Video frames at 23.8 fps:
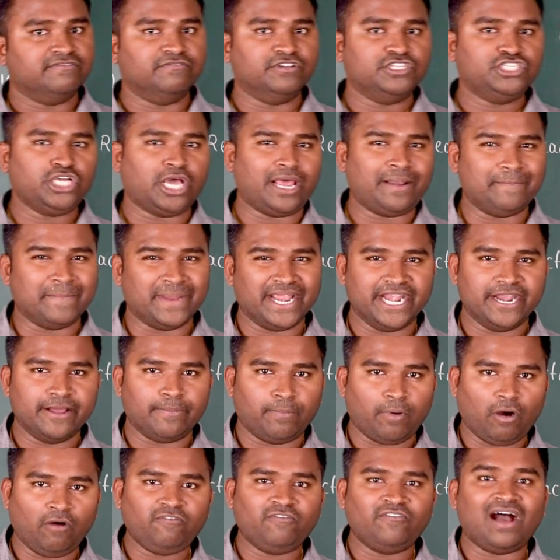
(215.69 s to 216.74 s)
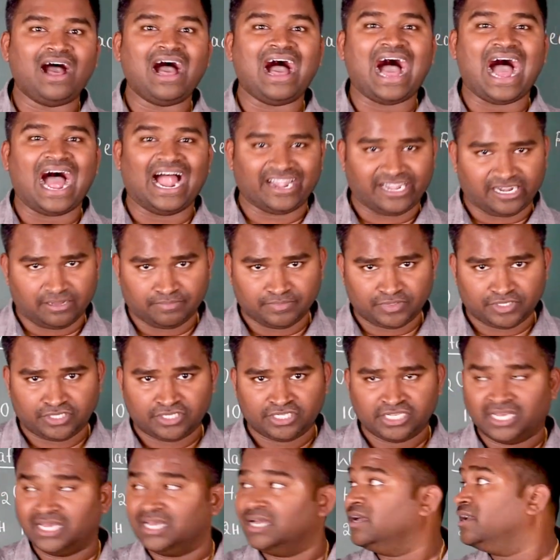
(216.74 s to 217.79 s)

which are made up of atoms,